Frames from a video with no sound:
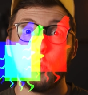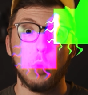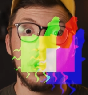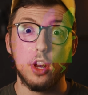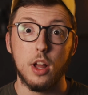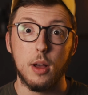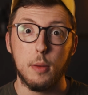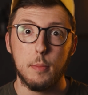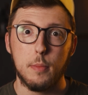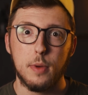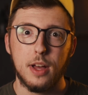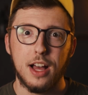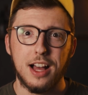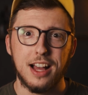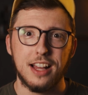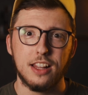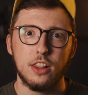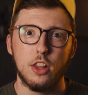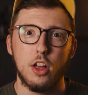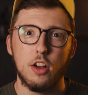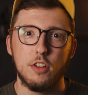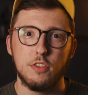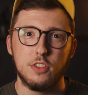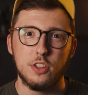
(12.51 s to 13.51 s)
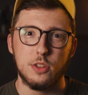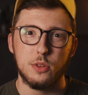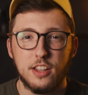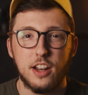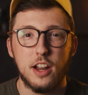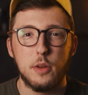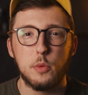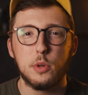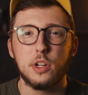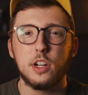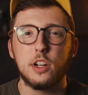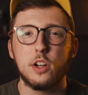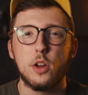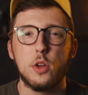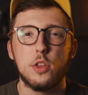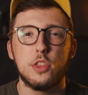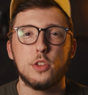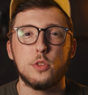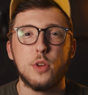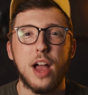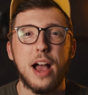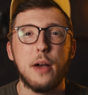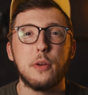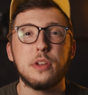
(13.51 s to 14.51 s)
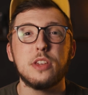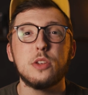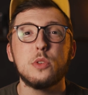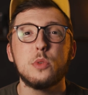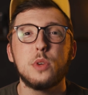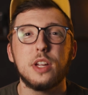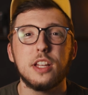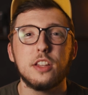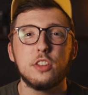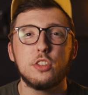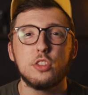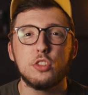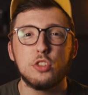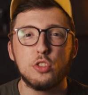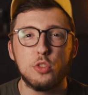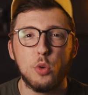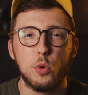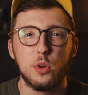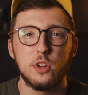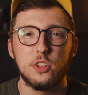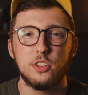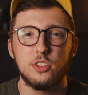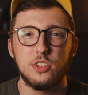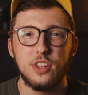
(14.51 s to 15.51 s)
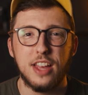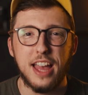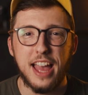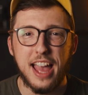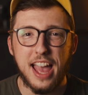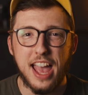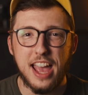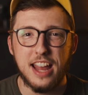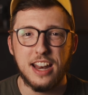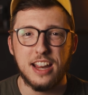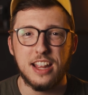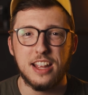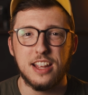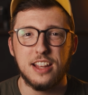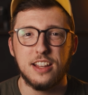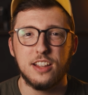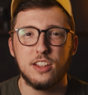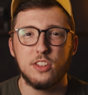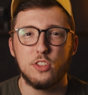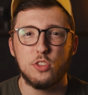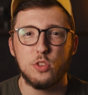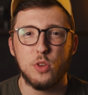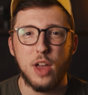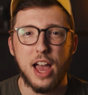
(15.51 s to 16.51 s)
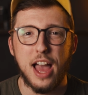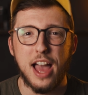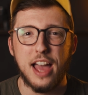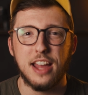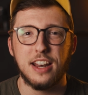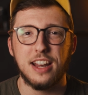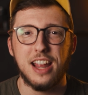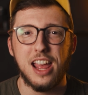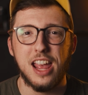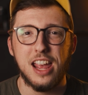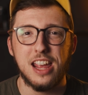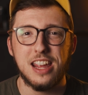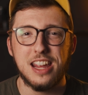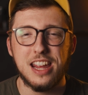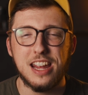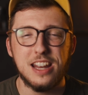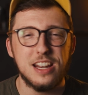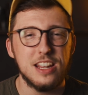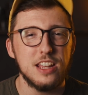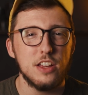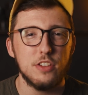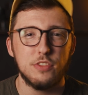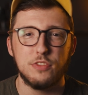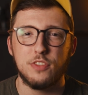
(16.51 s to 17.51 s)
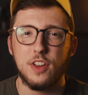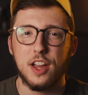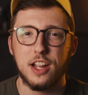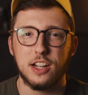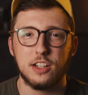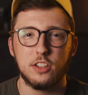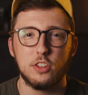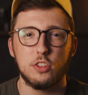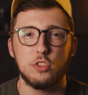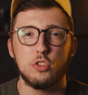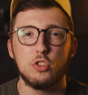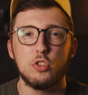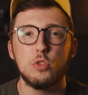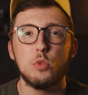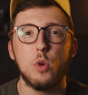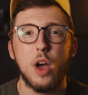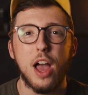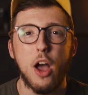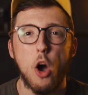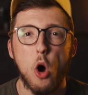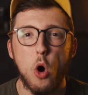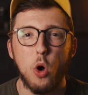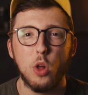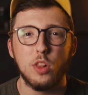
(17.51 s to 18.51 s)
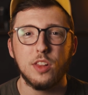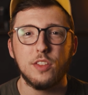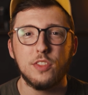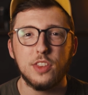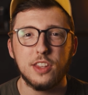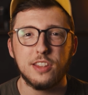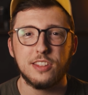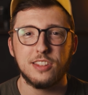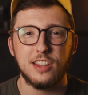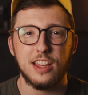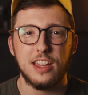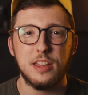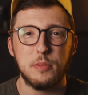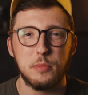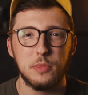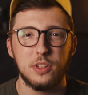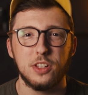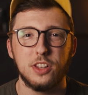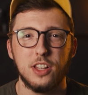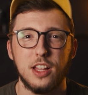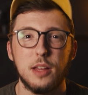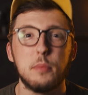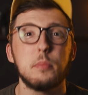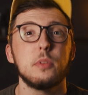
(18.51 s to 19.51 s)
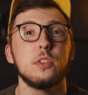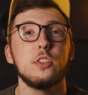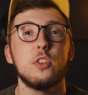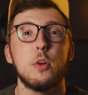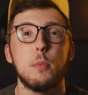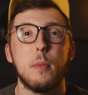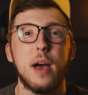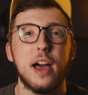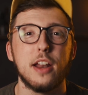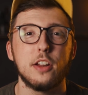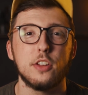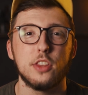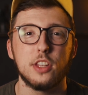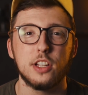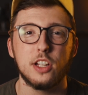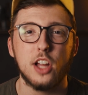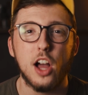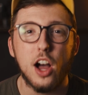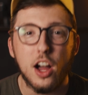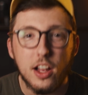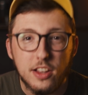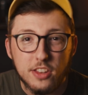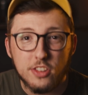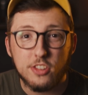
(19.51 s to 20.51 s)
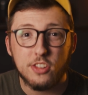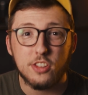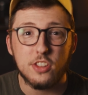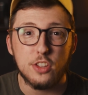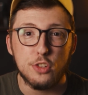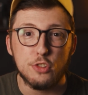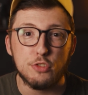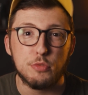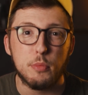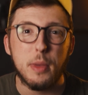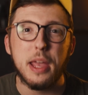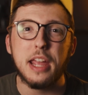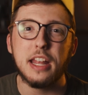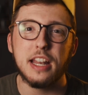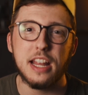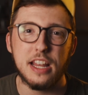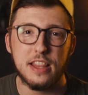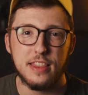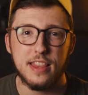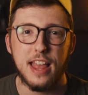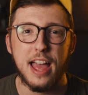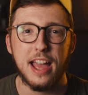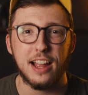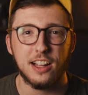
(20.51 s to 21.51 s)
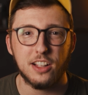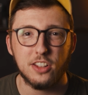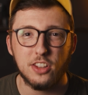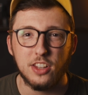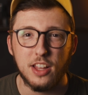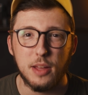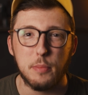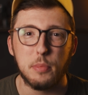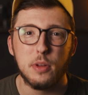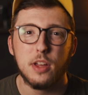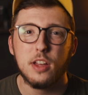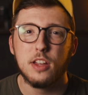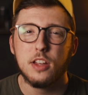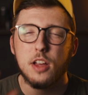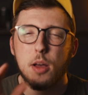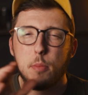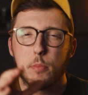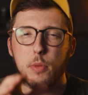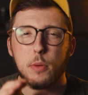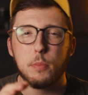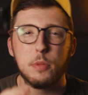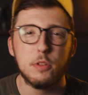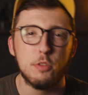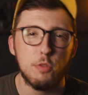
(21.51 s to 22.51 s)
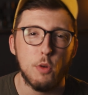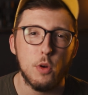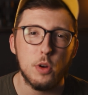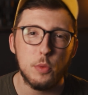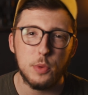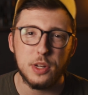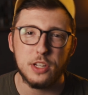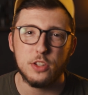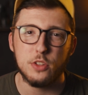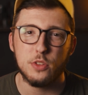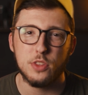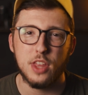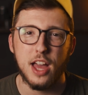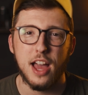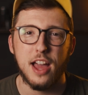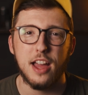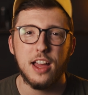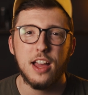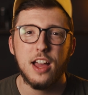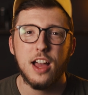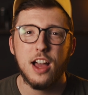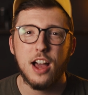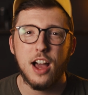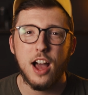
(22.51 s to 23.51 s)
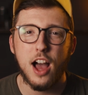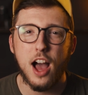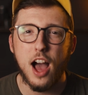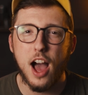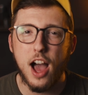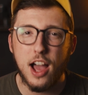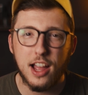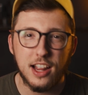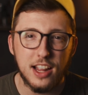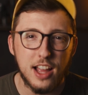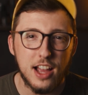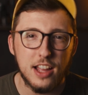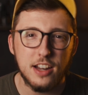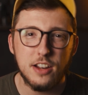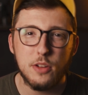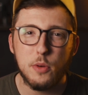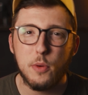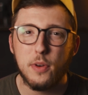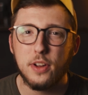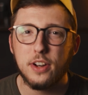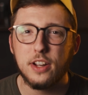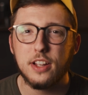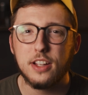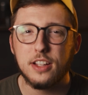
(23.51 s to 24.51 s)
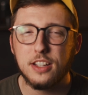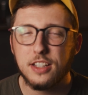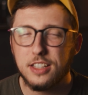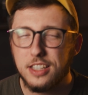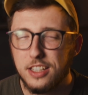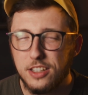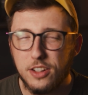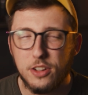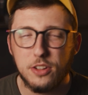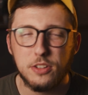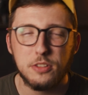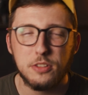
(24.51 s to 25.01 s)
What up? I love you. Today we're gonna go through how you can source edit to add any effect to all of the same clip, no matter the cuts you've made in that clip. But before we do that, I kind of want to,